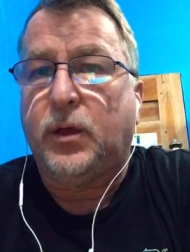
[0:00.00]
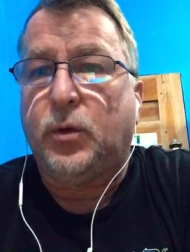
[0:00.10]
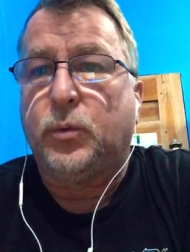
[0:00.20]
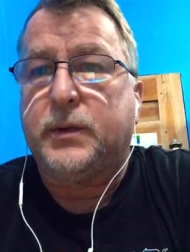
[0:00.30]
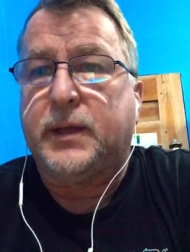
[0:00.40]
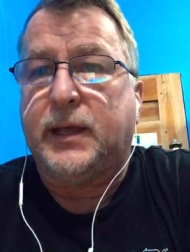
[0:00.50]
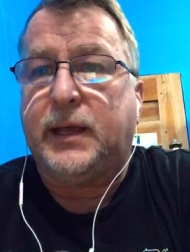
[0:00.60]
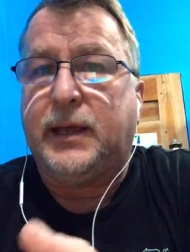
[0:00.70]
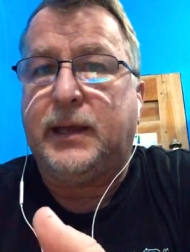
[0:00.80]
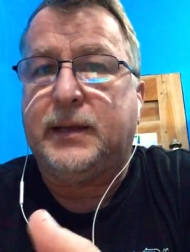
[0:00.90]
with the
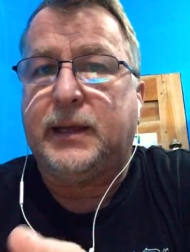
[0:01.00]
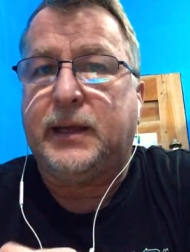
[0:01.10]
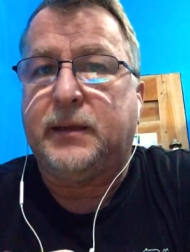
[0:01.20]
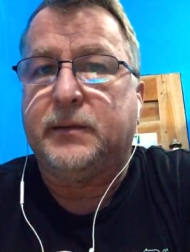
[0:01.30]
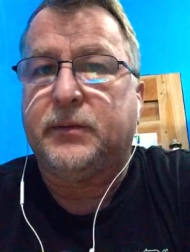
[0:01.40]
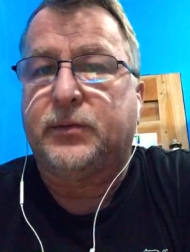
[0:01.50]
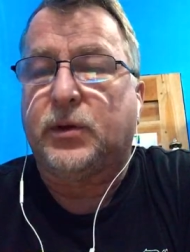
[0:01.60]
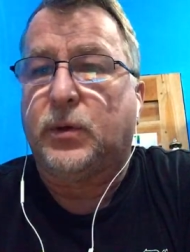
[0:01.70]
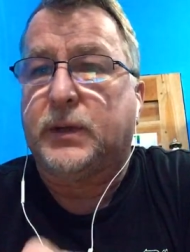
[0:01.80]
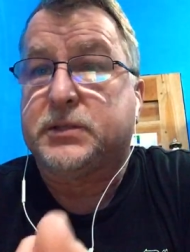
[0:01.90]
EED.
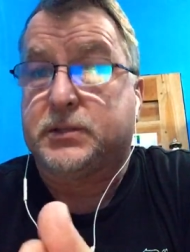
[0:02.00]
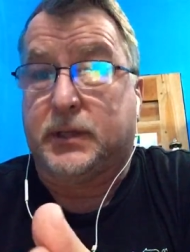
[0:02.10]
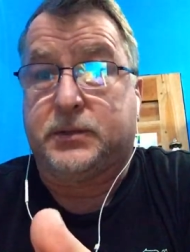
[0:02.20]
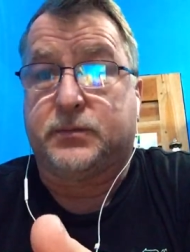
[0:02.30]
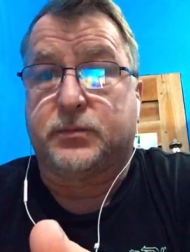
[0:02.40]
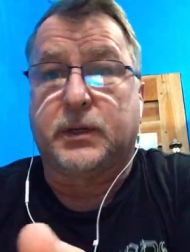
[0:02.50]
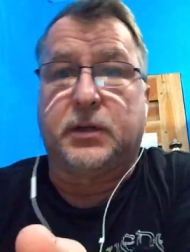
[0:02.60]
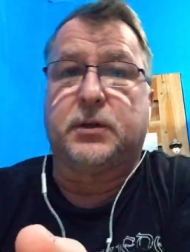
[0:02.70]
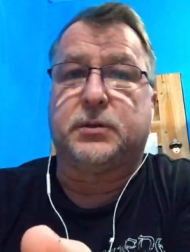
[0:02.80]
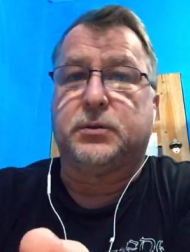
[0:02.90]
So that's really
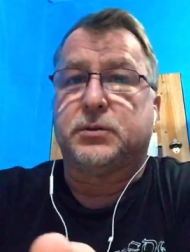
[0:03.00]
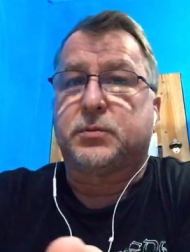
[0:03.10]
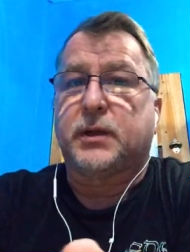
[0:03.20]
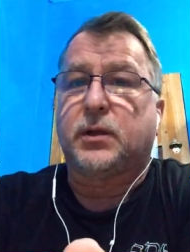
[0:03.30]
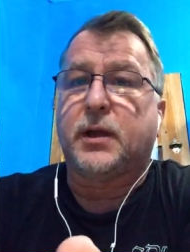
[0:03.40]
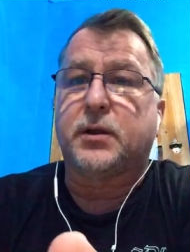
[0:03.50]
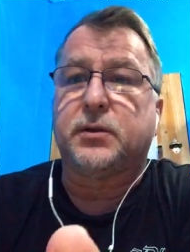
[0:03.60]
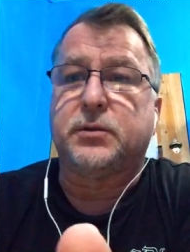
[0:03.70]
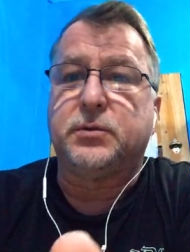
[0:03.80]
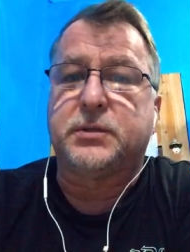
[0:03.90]
good news. We got a lot of
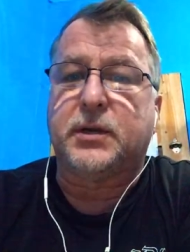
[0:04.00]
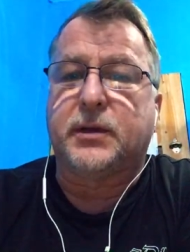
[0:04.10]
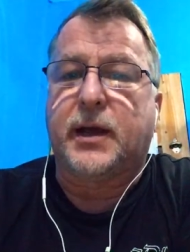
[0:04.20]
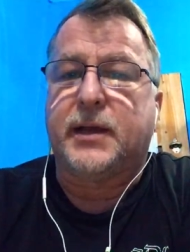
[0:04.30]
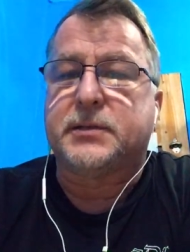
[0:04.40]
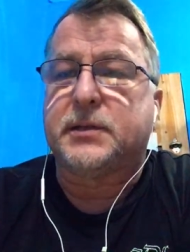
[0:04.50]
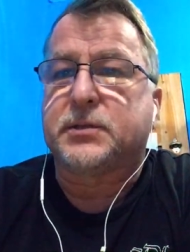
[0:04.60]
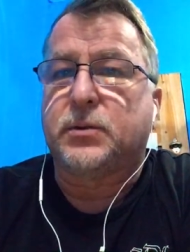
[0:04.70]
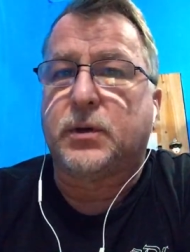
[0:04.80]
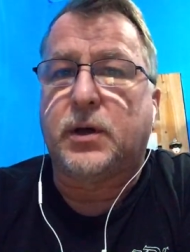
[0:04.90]
good news here, guys, that's
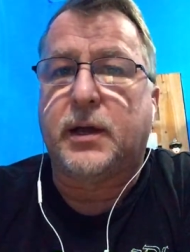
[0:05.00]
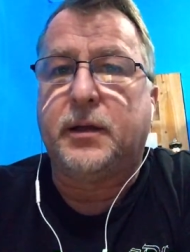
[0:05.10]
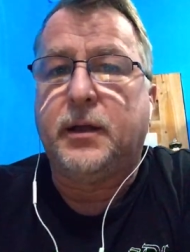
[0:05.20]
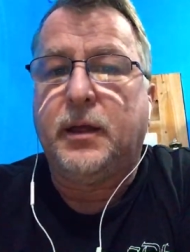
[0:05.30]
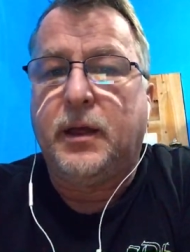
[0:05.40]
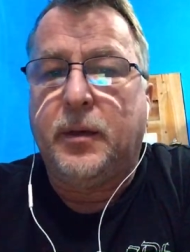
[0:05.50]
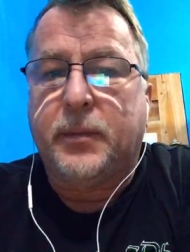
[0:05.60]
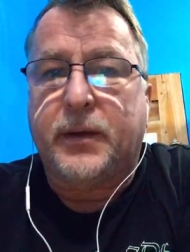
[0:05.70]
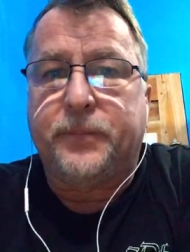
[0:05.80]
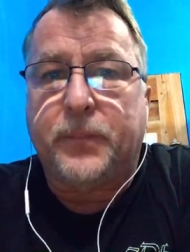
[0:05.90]
going on.
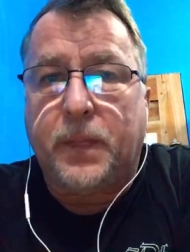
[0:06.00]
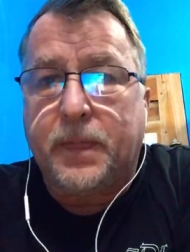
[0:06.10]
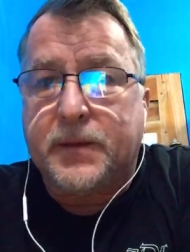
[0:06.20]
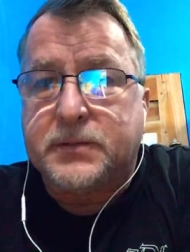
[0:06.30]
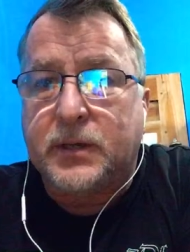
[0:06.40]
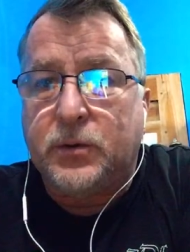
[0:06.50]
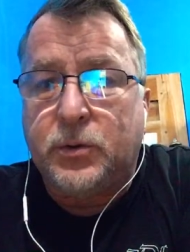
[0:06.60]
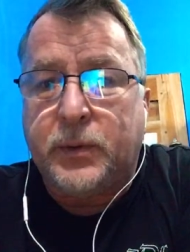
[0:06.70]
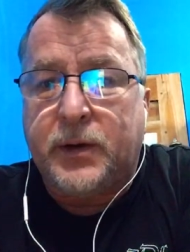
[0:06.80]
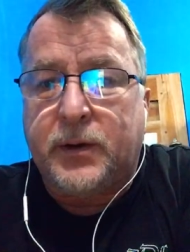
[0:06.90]
But let's see, who
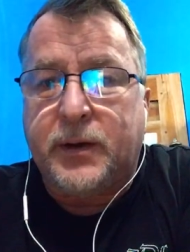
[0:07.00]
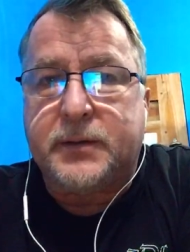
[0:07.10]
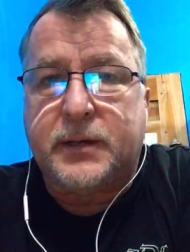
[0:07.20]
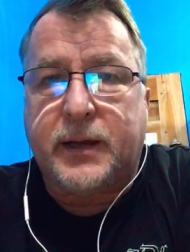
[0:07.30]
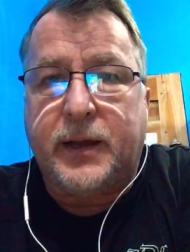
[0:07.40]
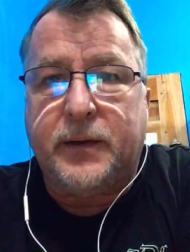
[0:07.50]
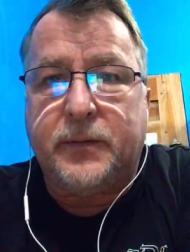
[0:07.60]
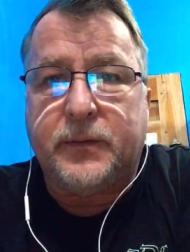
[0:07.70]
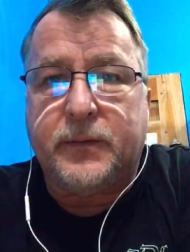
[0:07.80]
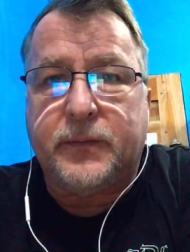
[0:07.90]
do we got on here tonight?
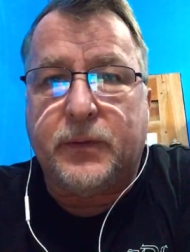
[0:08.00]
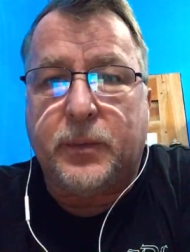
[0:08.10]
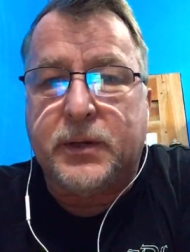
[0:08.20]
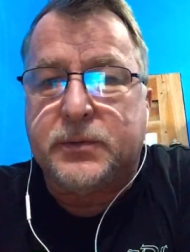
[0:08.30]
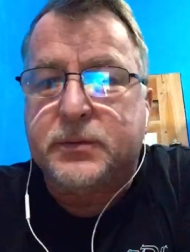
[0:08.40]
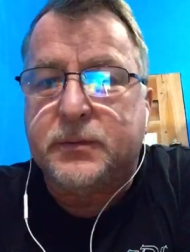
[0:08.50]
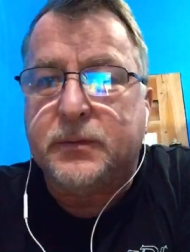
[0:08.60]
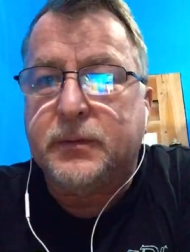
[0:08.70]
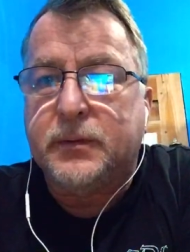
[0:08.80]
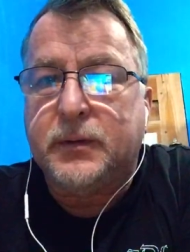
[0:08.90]
Nobody's
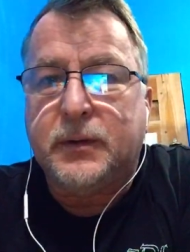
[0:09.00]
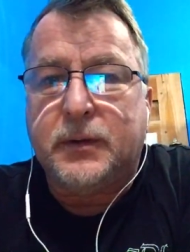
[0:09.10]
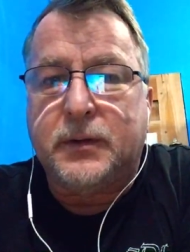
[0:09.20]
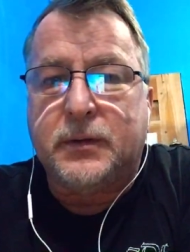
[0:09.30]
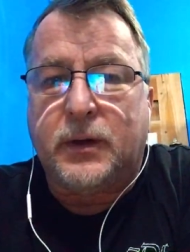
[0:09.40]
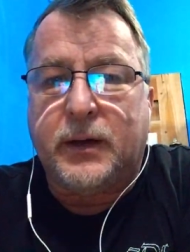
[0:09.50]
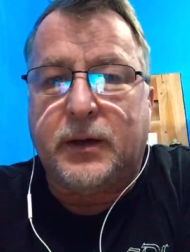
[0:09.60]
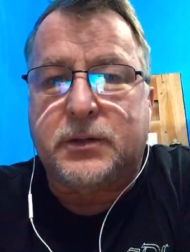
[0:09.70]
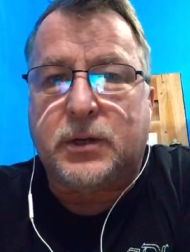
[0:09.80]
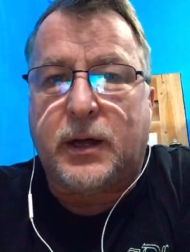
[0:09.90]
on here
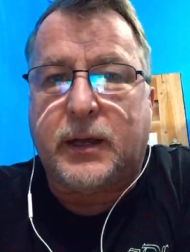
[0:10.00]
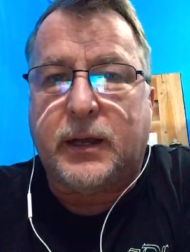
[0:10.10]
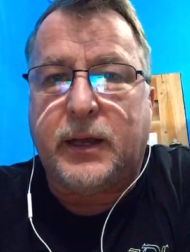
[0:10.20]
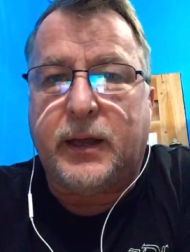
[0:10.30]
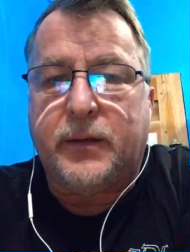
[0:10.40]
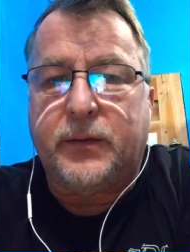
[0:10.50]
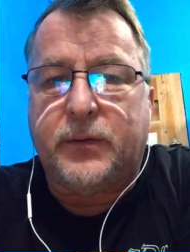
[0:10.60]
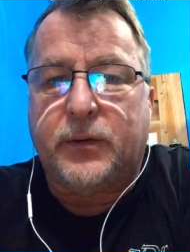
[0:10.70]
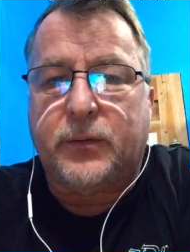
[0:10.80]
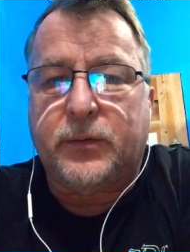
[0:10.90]
talking yet,
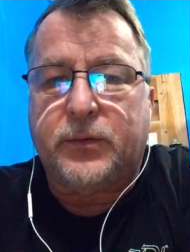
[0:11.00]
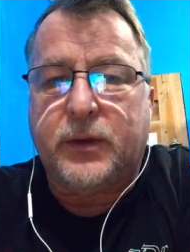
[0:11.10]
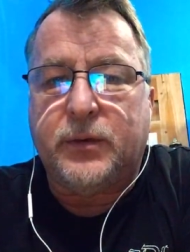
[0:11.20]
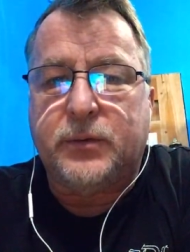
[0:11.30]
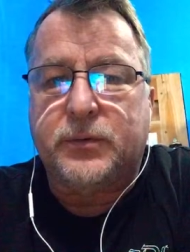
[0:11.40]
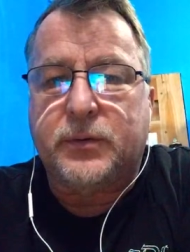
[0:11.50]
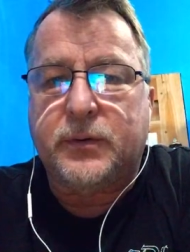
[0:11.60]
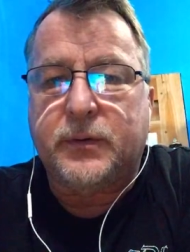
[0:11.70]
so we'll see who's.